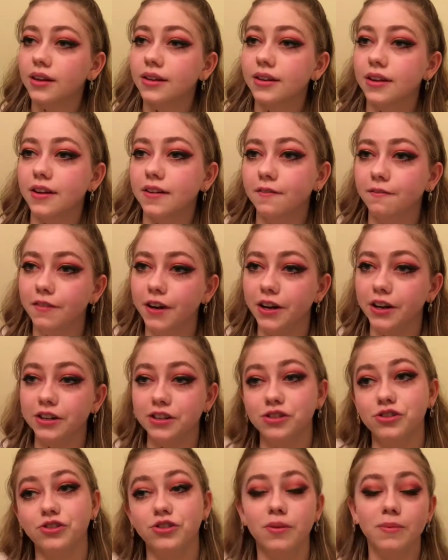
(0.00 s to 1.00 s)
Very
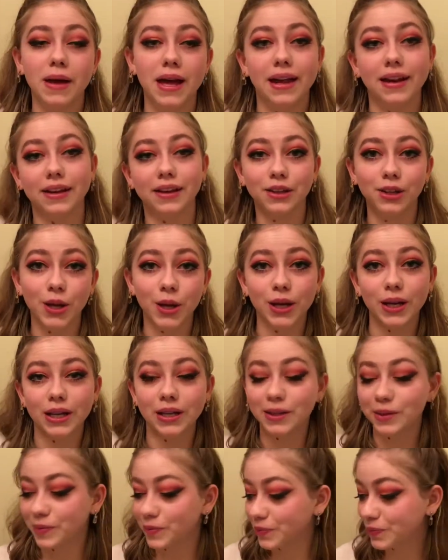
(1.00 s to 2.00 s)
dramatic look.
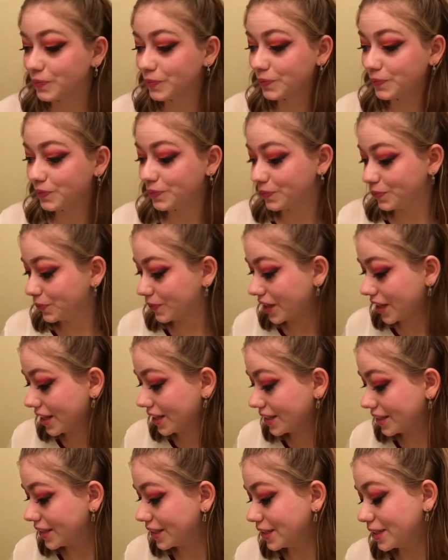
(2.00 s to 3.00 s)
This
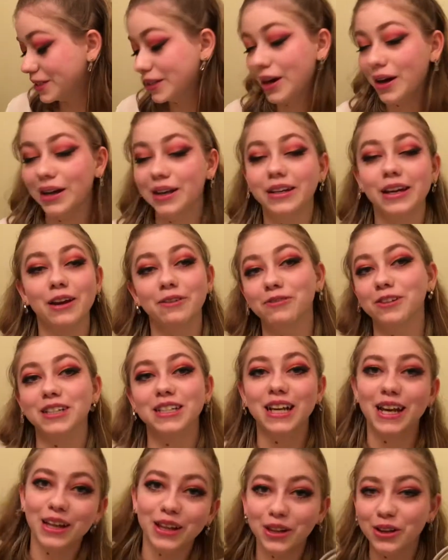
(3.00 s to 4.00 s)
is not an everyday
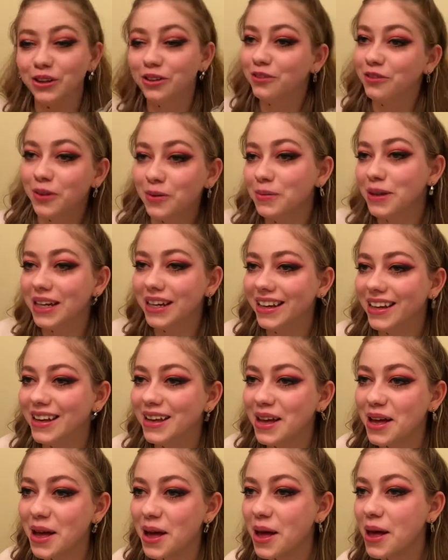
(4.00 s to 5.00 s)
look for me.
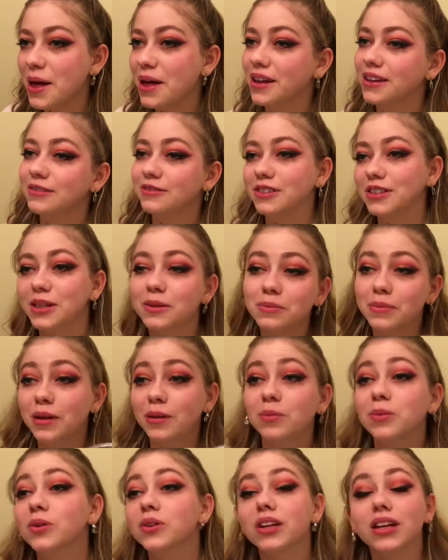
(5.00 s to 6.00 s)
For some
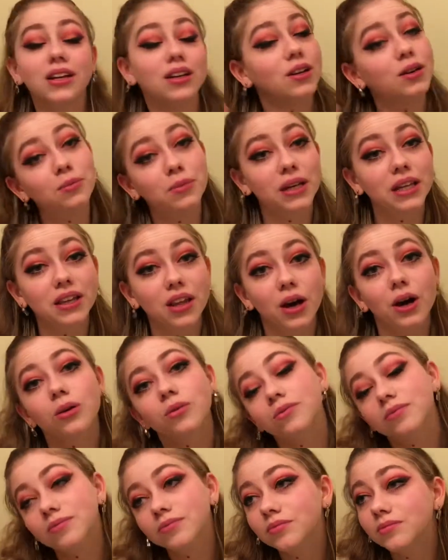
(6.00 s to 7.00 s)
people, it could be though.
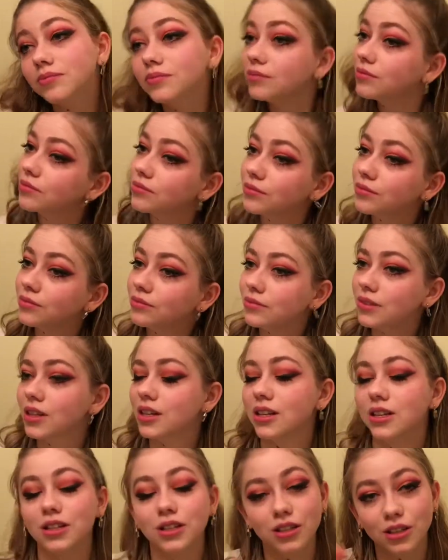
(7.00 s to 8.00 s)

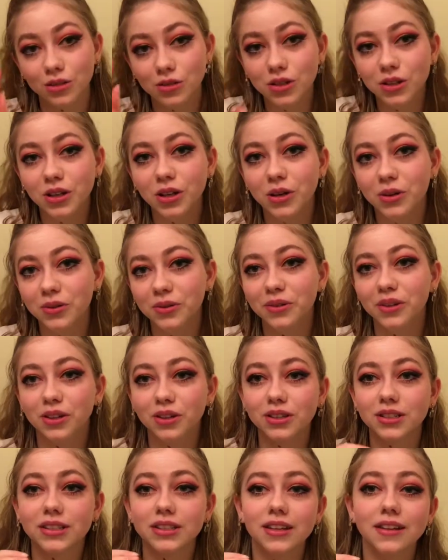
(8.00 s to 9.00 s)
You do you.
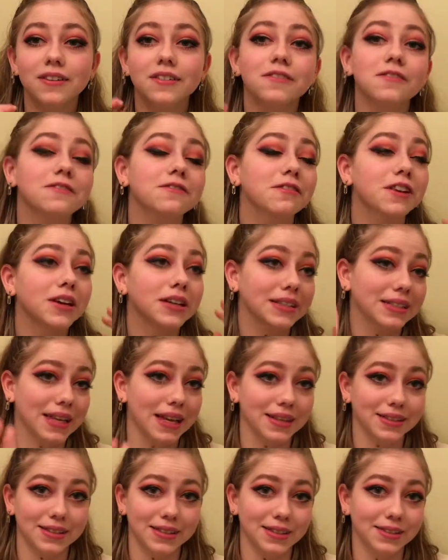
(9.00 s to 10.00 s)
Looks very
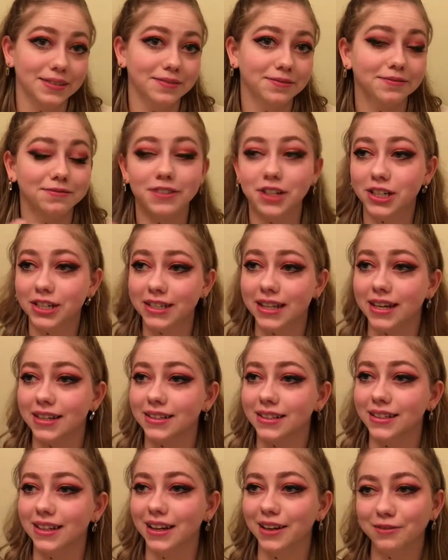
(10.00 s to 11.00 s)
sassy. Very sassy.
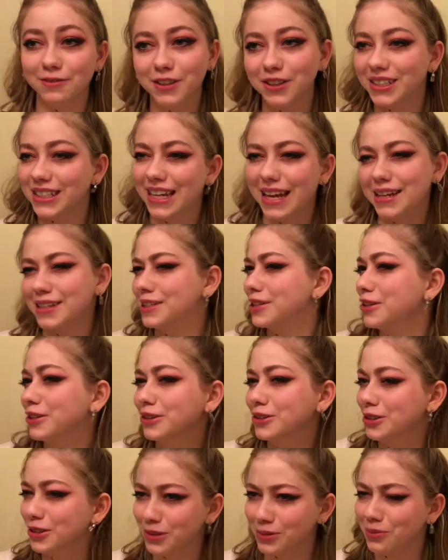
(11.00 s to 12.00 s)
I feel sassier
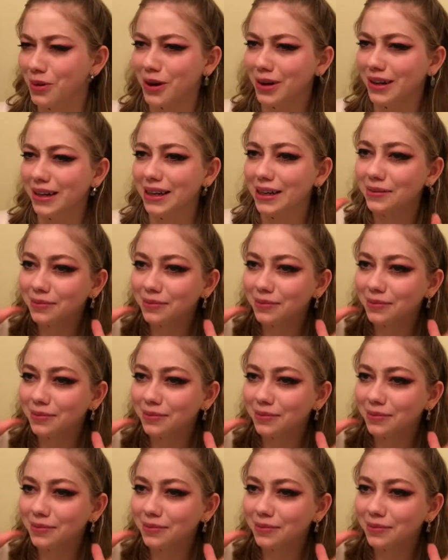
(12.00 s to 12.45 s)
just wearing it.